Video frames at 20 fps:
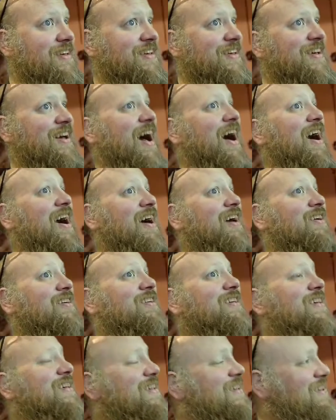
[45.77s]

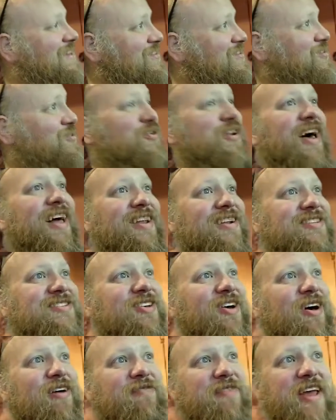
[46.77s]
$2
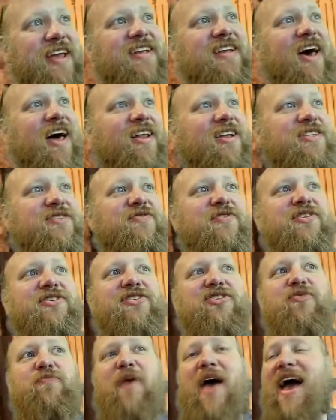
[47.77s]
off, $8 for a
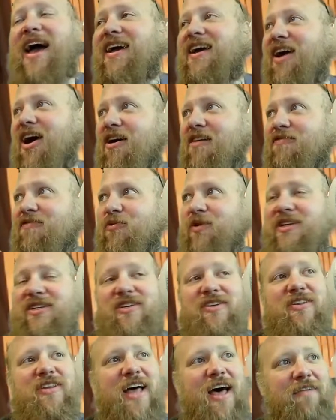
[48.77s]
2-pack of
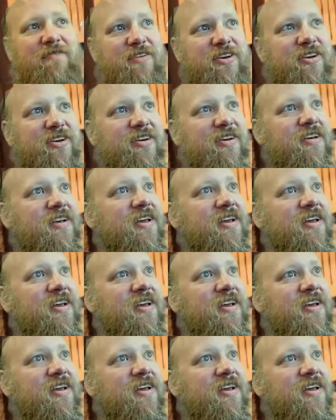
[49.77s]
original lavender.